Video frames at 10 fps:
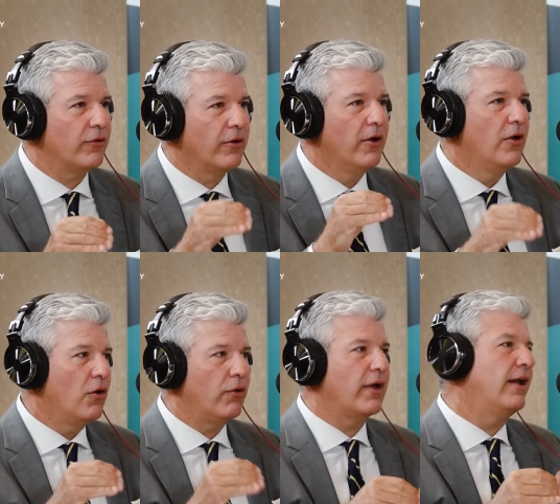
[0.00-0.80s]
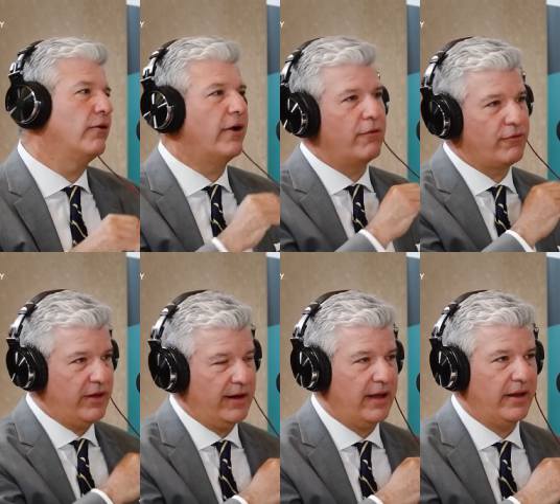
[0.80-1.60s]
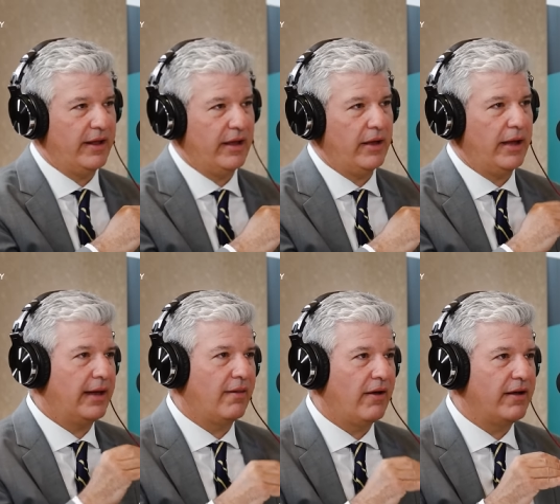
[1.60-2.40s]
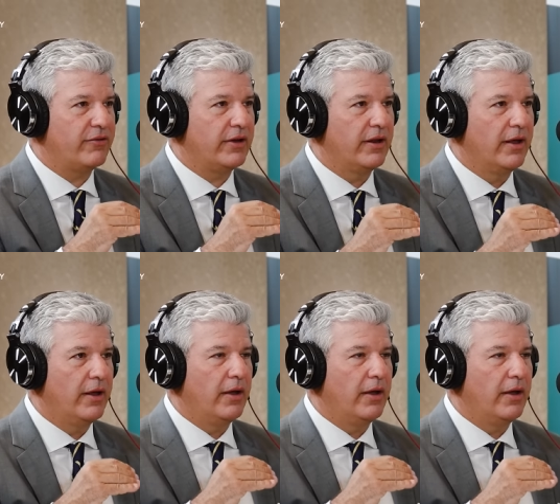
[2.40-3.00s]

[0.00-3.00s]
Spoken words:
or I don't understand how to analyze it.